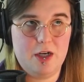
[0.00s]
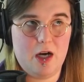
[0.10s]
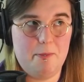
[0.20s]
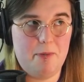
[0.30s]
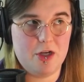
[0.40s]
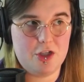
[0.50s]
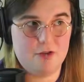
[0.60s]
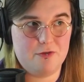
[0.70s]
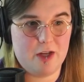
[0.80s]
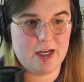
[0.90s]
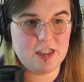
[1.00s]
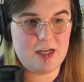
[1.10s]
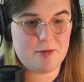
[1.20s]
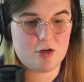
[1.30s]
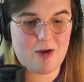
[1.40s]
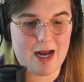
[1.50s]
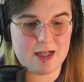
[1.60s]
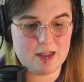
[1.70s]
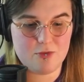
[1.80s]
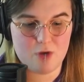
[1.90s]
a bunch of like
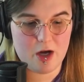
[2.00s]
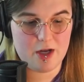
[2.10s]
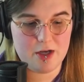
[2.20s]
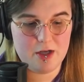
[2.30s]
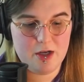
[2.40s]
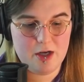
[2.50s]
democratically run